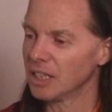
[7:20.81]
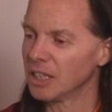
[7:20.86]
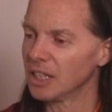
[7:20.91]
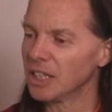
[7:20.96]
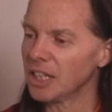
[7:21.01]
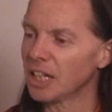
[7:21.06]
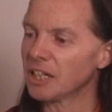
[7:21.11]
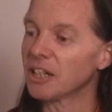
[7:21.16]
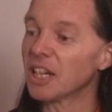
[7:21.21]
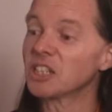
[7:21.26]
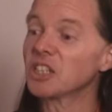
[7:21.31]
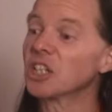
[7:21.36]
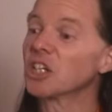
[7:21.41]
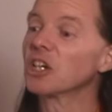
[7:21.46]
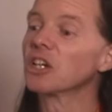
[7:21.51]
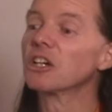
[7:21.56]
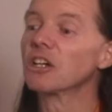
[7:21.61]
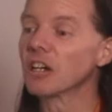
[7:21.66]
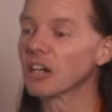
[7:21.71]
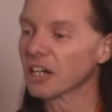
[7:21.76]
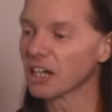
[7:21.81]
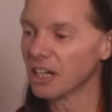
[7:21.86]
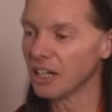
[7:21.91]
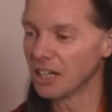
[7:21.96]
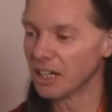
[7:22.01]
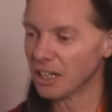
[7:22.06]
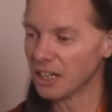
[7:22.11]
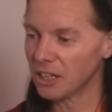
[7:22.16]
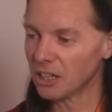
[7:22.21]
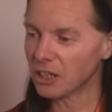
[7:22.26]
Yeah, Raja Gur.
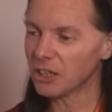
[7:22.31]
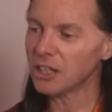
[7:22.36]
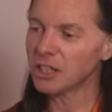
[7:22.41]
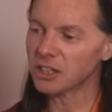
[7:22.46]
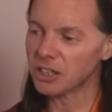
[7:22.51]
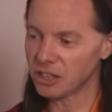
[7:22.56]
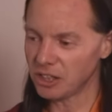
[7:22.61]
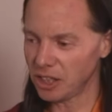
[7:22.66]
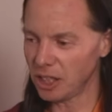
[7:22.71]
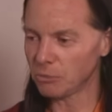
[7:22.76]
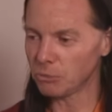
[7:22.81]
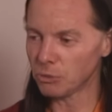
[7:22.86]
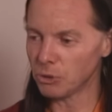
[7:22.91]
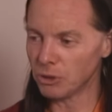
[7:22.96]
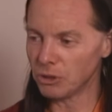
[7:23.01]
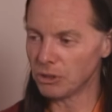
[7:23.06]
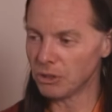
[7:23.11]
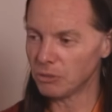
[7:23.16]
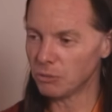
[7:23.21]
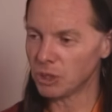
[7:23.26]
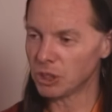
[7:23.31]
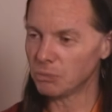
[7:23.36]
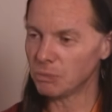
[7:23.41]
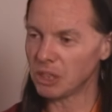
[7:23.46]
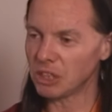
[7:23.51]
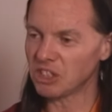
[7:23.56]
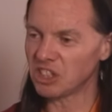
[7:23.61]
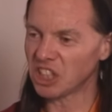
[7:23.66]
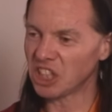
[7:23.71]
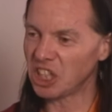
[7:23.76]
has the same root, which
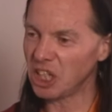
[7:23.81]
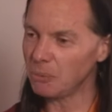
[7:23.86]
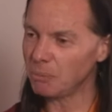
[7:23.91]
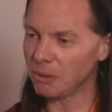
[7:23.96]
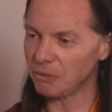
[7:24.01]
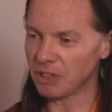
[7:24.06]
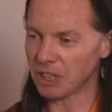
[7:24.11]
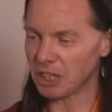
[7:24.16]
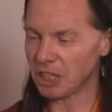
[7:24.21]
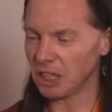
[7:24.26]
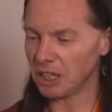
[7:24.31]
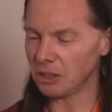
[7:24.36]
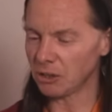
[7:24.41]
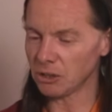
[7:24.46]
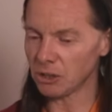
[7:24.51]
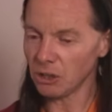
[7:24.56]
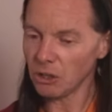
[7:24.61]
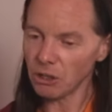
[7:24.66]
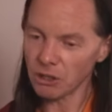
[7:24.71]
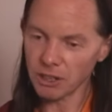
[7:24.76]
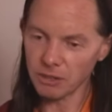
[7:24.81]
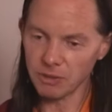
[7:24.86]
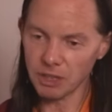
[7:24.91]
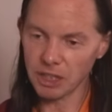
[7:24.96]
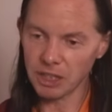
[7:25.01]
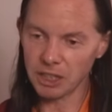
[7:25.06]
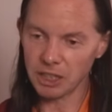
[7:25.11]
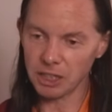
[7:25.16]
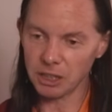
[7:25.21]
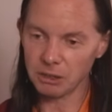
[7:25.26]
means the keep of the king or the hold of the
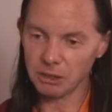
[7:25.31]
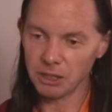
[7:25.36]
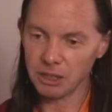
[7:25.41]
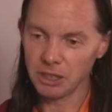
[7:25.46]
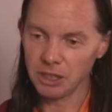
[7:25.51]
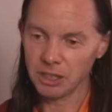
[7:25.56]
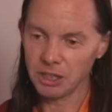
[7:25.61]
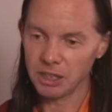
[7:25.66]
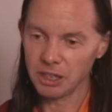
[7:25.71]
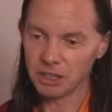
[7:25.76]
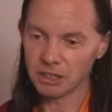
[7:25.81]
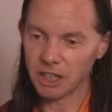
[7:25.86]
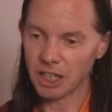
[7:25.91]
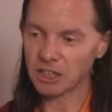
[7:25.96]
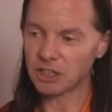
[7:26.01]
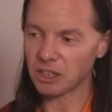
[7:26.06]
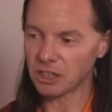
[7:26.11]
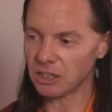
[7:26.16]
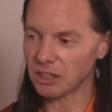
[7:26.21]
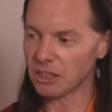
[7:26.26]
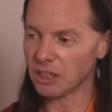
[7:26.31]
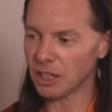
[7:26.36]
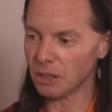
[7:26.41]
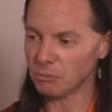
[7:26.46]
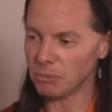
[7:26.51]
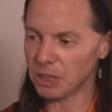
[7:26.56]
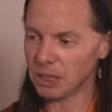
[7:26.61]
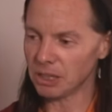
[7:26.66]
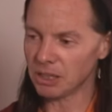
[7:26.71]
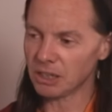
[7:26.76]
king. Raja
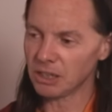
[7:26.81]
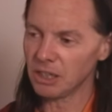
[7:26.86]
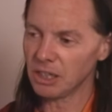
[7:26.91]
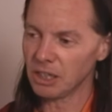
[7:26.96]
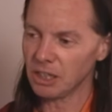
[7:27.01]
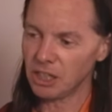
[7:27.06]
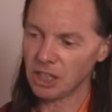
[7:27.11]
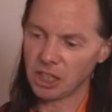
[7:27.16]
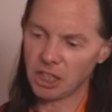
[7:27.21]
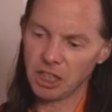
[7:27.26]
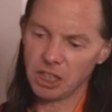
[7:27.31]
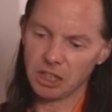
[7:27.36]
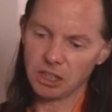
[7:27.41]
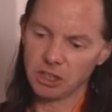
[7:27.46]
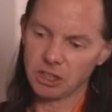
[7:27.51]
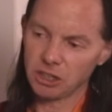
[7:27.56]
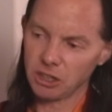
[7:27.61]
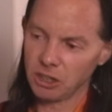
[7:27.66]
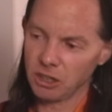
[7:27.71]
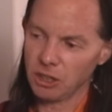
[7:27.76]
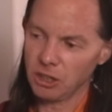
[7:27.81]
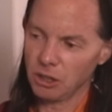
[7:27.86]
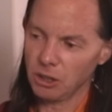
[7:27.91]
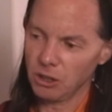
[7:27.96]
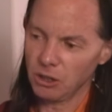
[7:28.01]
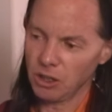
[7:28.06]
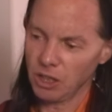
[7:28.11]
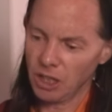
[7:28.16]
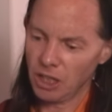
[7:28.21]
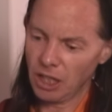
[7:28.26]
means the king's,
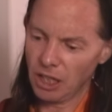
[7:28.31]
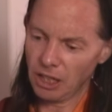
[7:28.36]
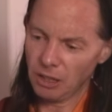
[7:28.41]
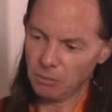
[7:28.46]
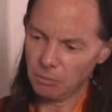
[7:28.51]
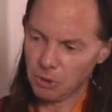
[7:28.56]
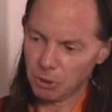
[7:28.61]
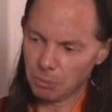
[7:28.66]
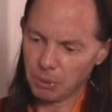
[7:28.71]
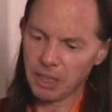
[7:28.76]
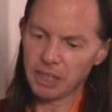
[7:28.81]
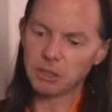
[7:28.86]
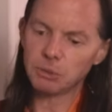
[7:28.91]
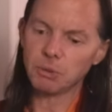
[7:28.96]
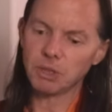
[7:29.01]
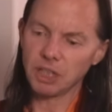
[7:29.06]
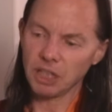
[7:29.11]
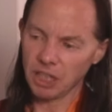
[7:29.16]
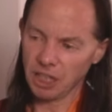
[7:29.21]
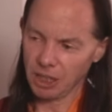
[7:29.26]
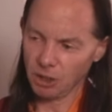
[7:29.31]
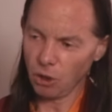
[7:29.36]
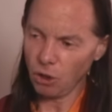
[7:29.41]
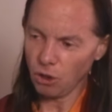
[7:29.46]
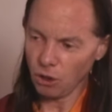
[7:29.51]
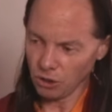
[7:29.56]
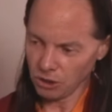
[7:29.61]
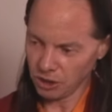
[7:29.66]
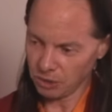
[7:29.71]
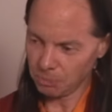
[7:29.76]
uh, the place where the king
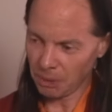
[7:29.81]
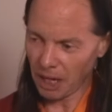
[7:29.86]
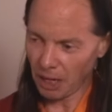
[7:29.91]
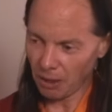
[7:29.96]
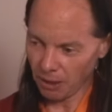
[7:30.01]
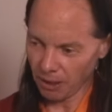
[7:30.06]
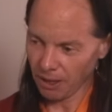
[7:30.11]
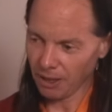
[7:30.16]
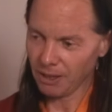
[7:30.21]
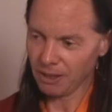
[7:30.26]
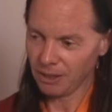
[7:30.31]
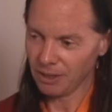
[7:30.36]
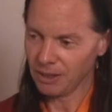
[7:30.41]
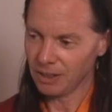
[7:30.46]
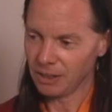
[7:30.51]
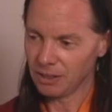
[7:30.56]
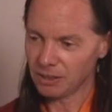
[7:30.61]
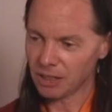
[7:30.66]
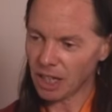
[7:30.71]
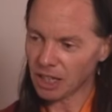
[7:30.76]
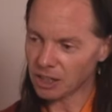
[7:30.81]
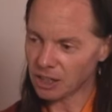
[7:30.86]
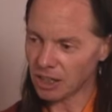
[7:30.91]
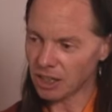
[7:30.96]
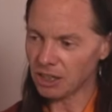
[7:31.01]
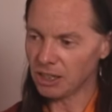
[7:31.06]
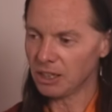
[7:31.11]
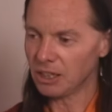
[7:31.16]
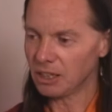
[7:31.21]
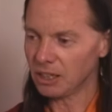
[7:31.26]
holds power.
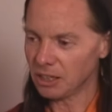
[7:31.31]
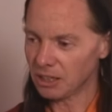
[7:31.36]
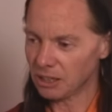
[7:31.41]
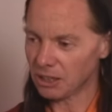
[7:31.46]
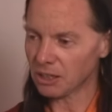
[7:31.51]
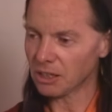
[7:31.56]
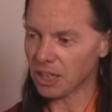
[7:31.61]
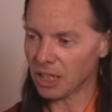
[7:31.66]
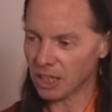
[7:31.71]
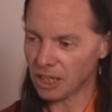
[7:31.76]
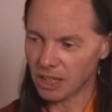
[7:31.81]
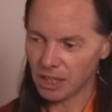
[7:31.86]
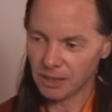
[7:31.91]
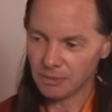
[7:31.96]
Raja Gurha.